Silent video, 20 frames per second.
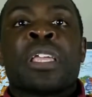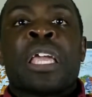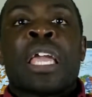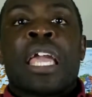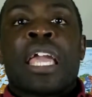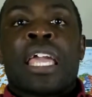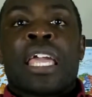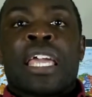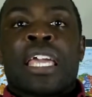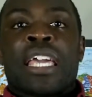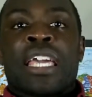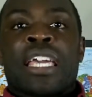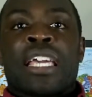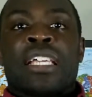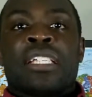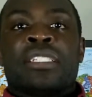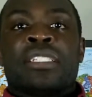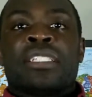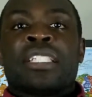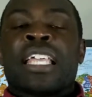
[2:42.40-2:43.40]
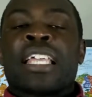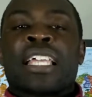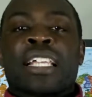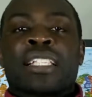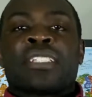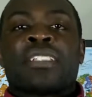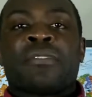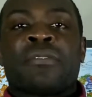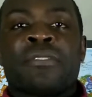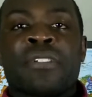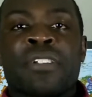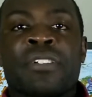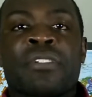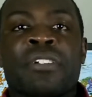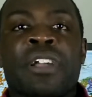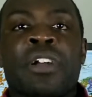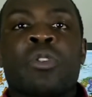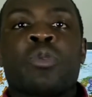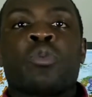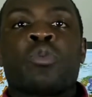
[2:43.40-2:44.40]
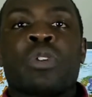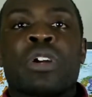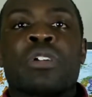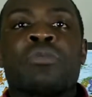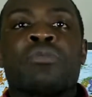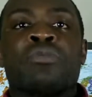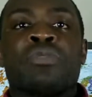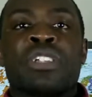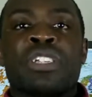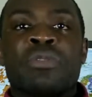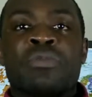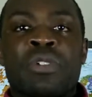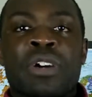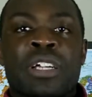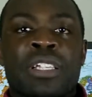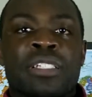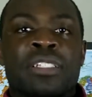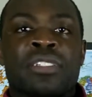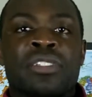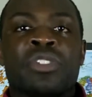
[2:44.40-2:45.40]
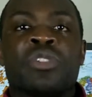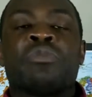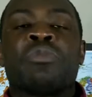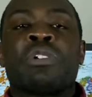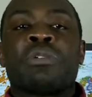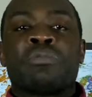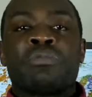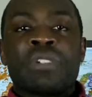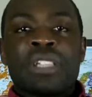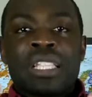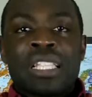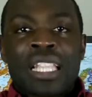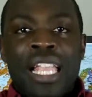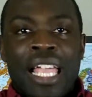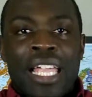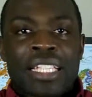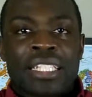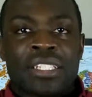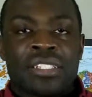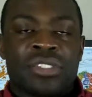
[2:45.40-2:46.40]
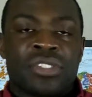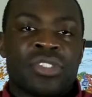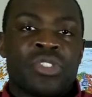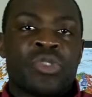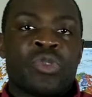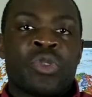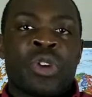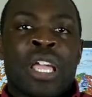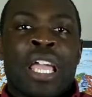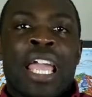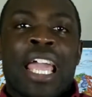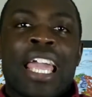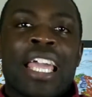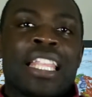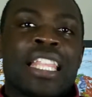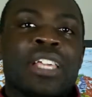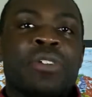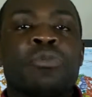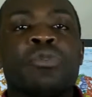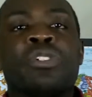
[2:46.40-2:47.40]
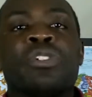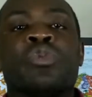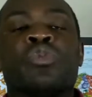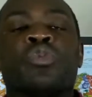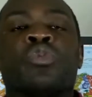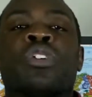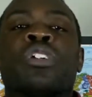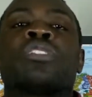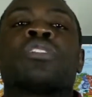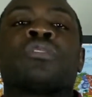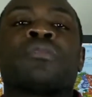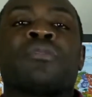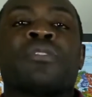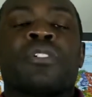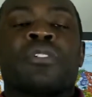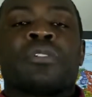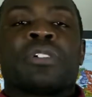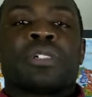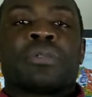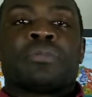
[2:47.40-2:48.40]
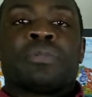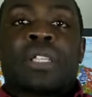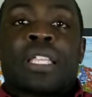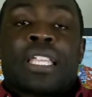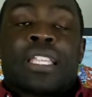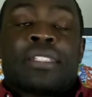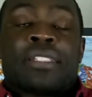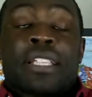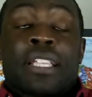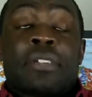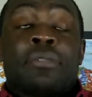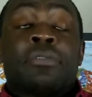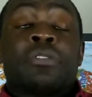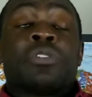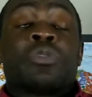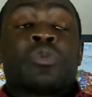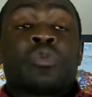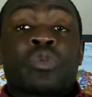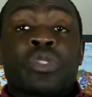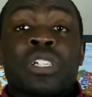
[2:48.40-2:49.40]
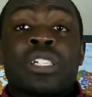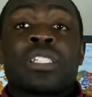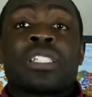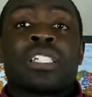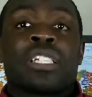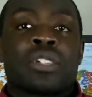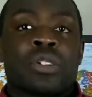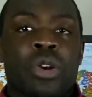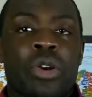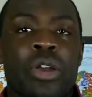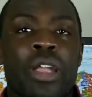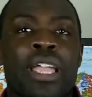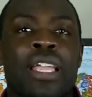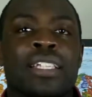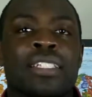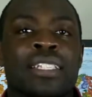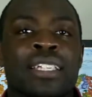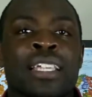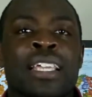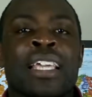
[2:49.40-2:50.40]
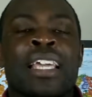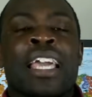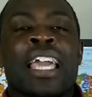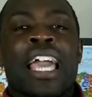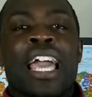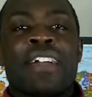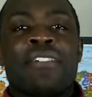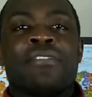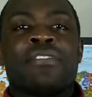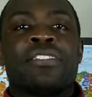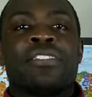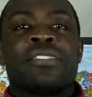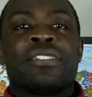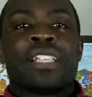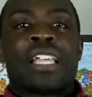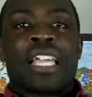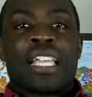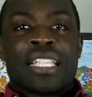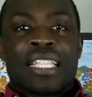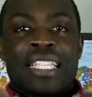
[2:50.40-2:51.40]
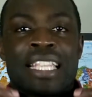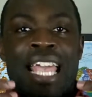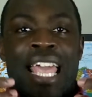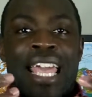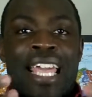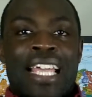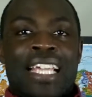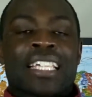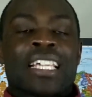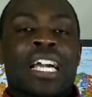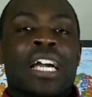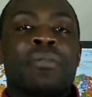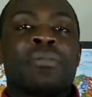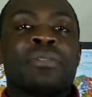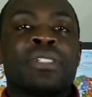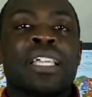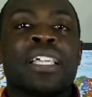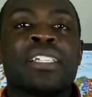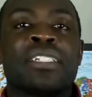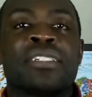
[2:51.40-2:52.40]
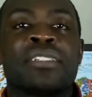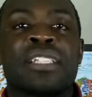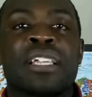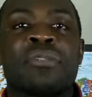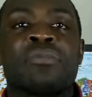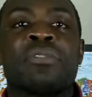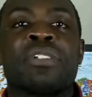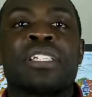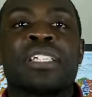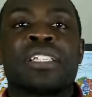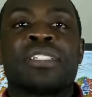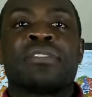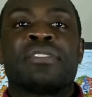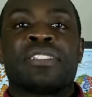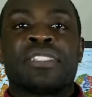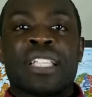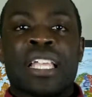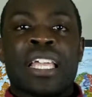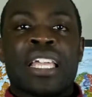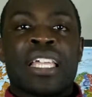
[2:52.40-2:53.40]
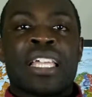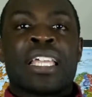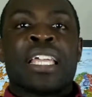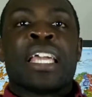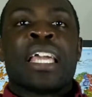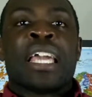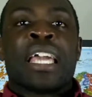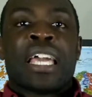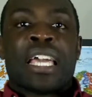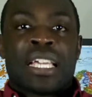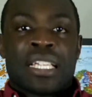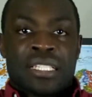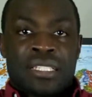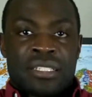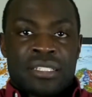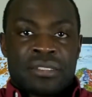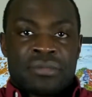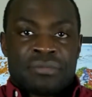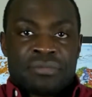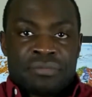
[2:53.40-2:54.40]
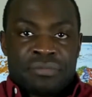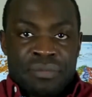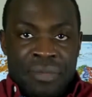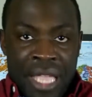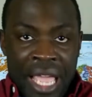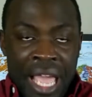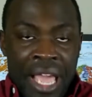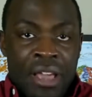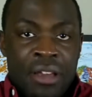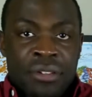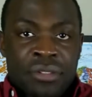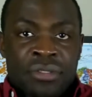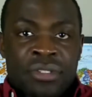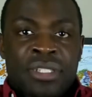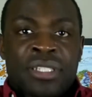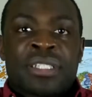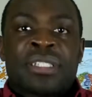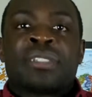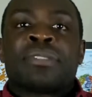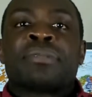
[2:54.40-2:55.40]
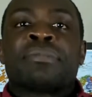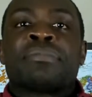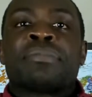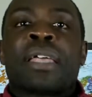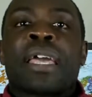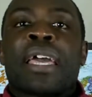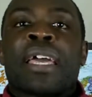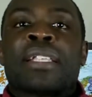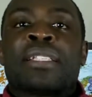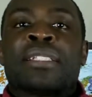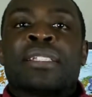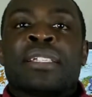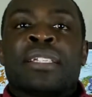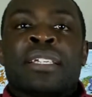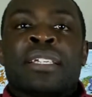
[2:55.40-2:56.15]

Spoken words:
And they got to figure out what we wanted to do, what we like to do, and it was wonderful. It was really great having that accommodation, that we can stay at a house that